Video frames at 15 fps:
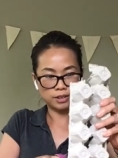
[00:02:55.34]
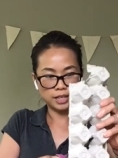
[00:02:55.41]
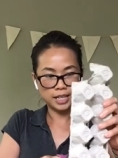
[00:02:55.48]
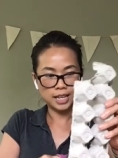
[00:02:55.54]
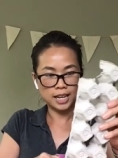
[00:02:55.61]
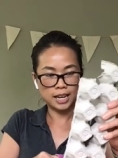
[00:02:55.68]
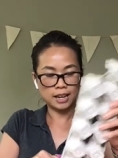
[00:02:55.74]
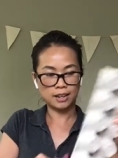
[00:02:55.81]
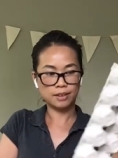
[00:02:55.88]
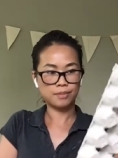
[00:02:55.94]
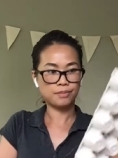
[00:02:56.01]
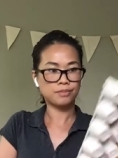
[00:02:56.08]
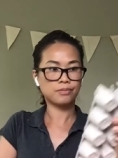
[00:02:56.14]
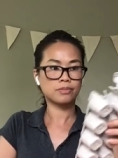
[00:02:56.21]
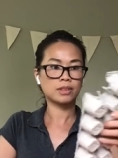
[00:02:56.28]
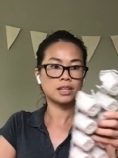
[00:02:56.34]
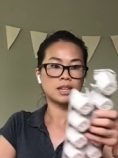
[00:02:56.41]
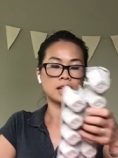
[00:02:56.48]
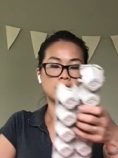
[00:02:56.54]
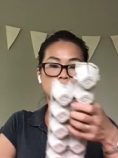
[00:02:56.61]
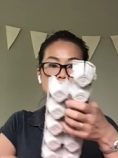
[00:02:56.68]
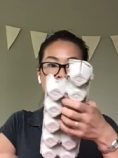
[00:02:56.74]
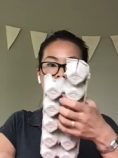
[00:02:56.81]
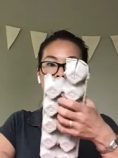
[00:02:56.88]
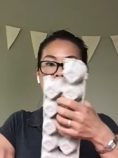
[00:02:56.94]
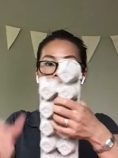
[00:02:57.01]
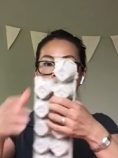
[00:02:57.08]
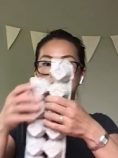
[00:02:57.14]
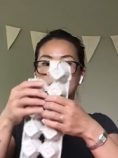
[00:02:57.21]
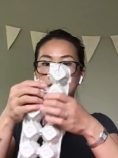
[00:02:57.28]
Okay.
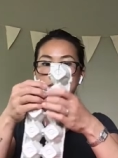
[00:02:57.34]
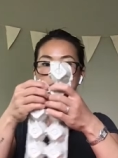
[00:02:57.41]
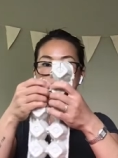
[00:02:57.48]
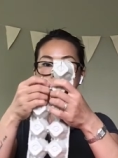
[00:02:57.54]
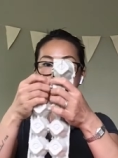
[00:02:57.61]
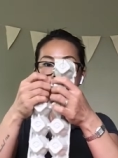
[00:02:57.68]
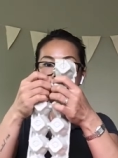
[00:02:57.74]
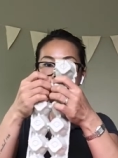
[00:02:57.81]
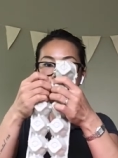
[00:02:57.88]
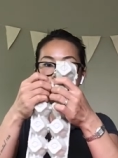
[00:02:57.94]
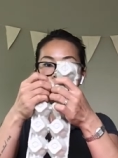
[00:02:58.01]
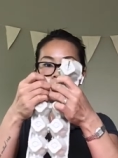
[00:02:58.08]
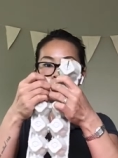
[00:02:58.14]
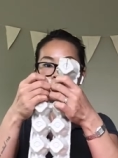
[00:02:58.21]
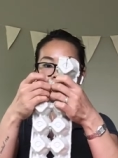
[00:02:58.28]
I made little snips